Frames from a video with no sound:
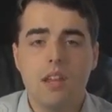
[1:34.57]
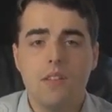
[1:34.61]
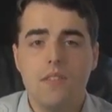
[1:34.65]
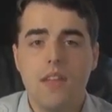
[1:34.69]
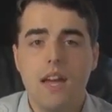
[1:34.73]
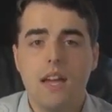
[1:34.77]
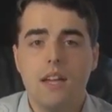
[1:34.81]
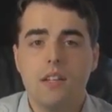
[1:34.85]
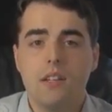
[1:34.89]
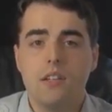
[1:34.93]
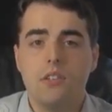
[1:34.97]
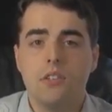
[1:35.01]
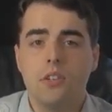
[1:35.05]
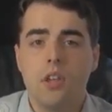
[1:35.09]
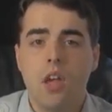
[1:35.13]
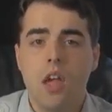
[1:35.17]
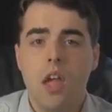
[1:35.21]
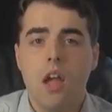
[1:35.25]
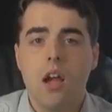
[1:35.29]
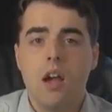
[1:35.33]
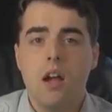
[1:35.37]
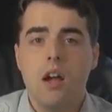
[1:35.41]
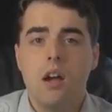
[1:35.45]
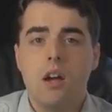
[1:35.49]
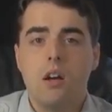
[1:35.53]
And that is,
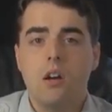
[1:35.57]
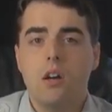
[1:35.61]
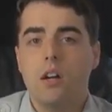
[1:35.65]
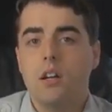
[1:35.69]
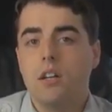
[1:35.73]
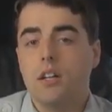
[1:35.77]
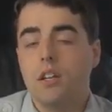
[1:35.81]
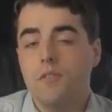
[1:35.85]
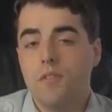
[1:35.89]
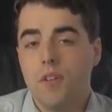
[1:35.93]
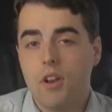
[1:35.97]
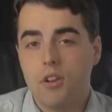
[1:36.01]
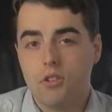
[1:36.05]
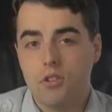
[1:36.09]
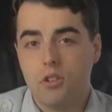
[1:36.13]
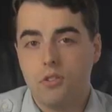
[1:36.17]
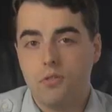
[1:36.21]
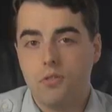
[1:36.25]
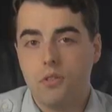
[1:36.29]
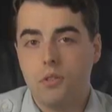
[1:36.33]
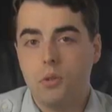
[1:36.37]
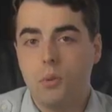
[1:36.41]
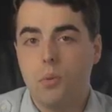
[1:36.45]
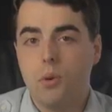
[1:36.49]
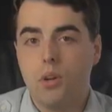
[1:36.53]

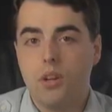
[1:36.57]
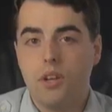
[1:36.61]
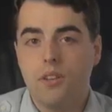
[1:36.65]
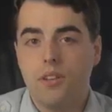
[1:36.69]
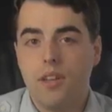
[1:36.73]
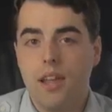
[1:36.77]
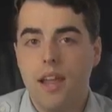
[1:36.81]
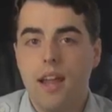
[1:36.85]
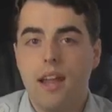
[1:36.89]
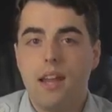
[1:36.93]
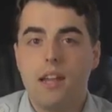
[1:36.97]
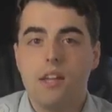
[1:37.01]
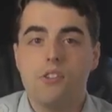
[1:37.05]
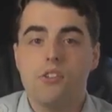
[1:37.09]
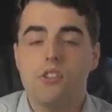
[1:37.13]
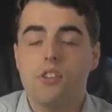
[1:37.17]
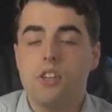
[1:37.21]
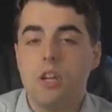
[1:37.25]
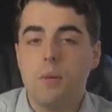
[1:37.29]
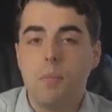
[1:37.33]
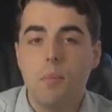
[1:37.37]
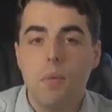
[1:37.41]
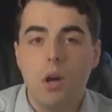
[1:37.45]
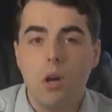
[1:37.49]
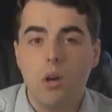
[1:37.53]
conventional food will contain
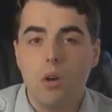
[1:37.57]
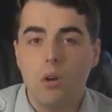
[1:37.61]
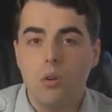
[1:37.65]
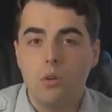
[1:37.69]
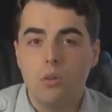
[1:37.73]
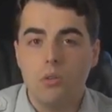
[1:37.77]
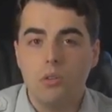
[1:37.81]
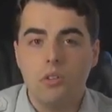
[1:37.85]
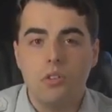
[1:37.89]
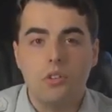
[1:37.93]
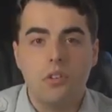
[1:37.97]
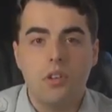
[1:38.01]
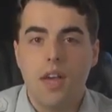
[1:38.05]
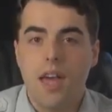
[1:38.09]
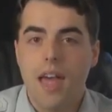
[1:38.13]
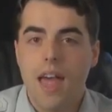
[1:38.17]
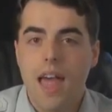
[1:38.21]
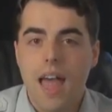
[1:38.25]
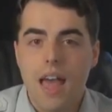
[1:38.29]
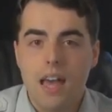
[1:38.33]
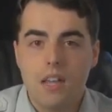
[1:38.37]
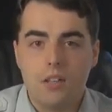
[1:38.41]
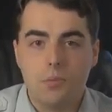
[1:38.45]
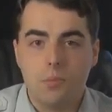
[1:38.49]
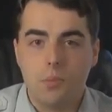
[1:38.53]
GMOs,
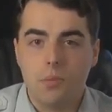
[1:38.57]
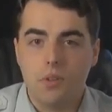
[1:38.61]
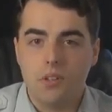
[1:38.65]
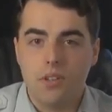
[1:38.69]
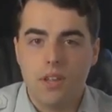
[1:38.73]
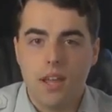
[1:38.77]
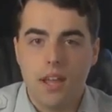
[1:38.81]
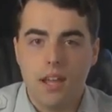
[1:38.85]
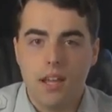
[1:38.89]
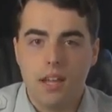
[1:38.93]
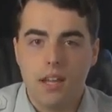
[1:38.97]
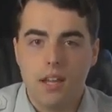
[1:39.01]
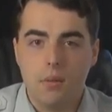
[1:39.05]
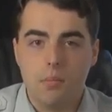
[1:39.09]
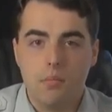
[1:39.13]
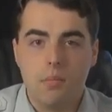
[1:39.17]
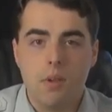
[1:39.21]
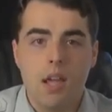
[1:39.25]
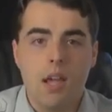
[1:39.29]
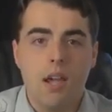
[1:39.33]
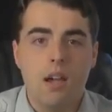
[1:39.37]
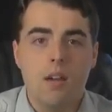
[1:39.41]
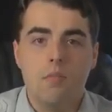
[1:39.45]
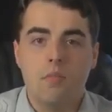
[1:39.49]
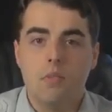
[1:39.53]

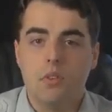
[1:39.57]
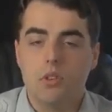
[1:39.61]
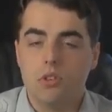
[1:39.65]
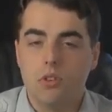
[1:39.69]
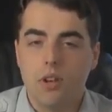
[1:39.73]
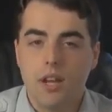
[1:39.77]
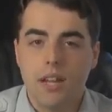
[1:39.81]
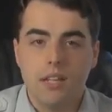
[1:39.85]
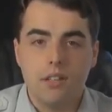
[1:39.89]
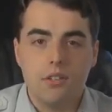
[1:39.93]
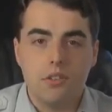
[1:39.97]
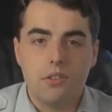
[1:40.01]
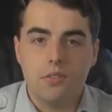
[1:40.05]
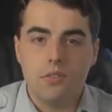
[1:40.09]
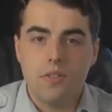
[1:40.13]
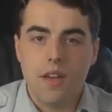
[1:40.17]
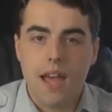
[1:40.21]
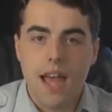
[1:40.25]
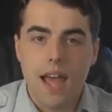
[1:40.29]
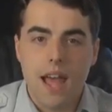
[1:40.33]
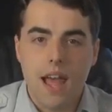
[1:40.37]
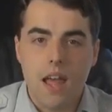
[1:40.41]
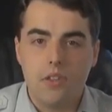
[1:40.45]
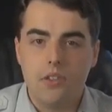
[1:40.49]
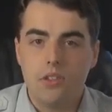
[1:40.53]
aspartame, trans
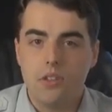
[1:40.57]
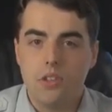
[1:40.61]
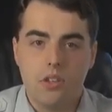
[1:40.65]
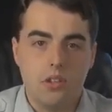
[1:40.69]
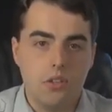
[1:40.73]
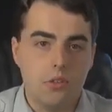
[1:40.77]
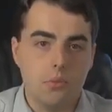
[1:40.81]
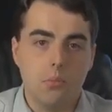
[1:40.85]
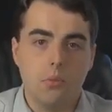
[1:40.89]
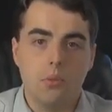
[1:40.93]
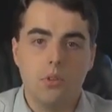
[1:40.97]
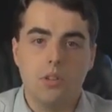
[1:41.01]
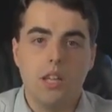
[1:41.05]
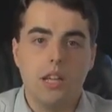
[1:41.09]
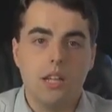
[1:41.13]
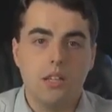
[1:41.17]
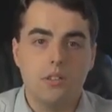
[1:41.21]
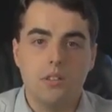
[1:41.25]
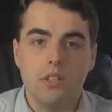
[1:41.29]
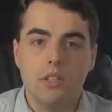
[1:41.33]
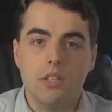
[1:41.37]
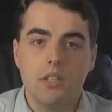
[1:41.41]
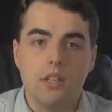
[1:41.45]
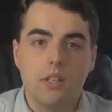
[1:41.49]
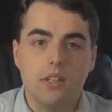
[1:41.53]
fats, and it's more
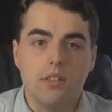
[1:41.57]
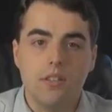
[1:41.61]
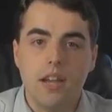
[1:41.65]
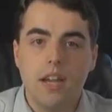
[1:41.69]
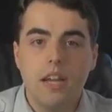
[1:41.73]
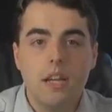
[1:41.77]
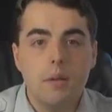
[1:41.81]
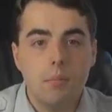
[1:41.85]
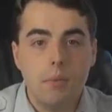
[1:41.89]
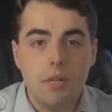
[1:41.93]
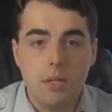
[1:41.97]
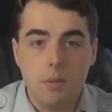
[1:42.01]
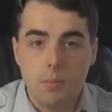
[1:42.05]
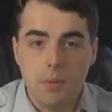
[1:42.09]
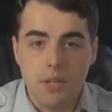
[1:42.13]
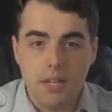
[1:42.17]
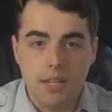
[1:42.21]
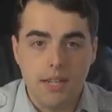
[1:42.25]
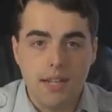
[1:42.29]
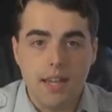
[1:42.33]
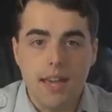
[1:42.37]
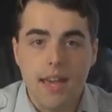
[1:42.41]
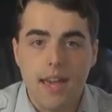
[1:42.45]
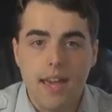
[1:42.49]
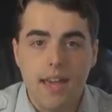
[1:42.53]
likely to contain
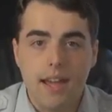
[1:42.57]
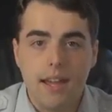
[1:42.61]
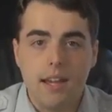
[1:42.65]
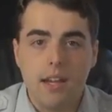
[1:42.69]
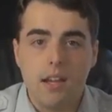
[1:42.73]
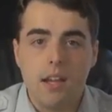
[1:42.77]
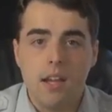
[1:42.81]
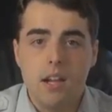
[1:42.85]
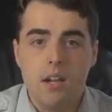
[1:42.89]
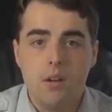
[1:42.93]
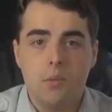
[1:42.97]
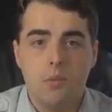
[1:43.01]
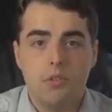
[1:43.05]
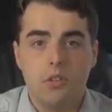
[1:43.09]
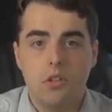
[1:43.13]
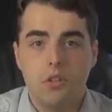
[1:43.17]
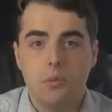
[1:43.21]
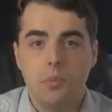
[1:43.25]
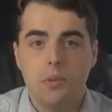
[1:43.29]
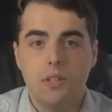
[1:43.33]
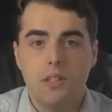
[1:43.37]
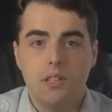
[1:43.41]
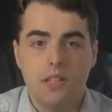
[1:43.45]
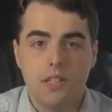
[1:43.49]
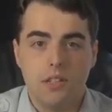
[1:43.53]
BPA, which
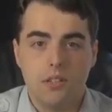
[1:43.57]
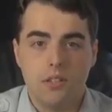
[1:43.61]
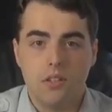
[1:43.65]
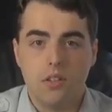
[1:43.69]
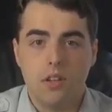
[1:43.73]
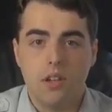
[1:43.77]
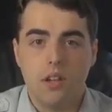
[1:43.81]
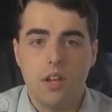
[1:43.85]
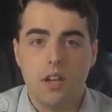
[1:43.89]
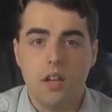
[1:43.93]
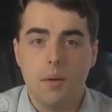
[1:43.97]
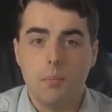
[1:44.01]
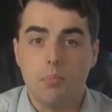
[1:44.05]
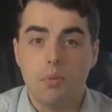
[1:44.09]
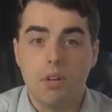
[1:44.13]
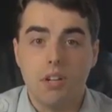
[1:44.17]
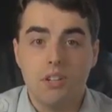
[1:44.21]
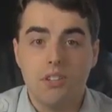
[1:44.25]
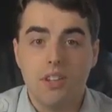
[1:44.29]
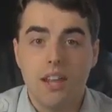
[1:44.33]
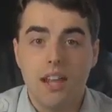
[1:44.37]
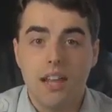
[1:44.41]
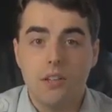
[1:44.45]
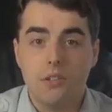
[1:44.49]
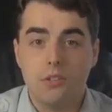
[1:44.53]
has been linked to
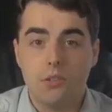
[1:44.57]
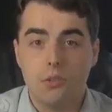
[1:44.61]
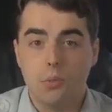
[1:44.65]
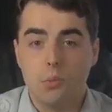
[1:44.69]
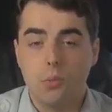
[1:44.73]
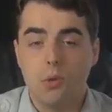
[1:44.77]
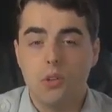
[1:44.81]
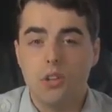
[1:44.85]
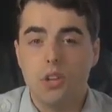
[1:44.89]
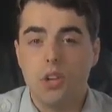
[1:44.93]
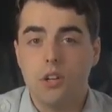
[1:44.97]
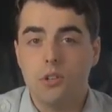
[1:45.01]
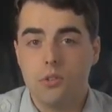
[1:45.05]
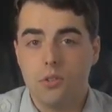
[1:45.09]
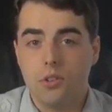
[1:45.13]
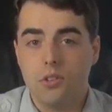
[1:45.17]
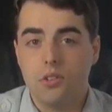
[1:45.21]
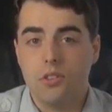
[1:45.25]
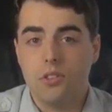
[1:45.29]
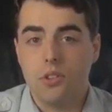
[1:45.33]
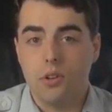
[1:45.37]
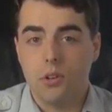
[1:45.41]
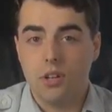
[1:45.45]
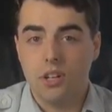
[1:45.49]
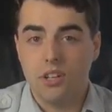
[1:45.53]
breast cancer in
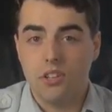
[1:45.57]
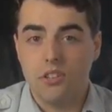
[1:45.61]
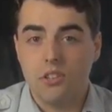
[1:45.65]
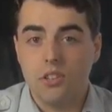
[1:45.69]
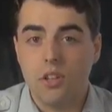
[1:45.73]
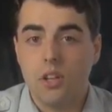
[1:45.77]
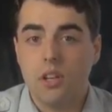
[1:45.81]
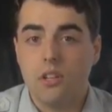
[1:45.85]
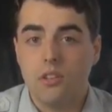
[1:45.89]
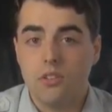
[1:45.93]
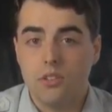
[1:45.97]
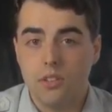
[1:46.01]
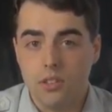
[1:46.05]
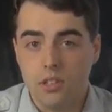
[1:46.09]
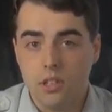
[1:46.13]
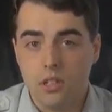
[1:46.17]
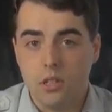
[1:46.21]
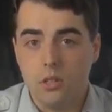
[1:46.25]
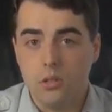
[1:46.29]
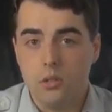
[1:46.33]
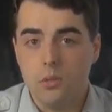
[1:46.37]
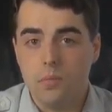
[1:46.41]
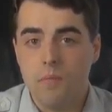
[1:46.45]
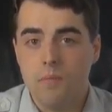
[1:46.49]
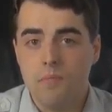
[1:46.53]
130 studies
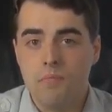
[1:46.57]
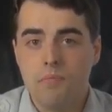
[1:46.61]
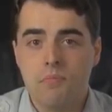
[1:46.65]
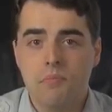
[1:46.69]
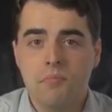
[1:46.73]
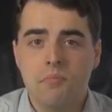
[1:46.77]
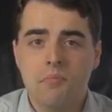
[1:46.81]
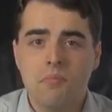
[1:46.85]
alone.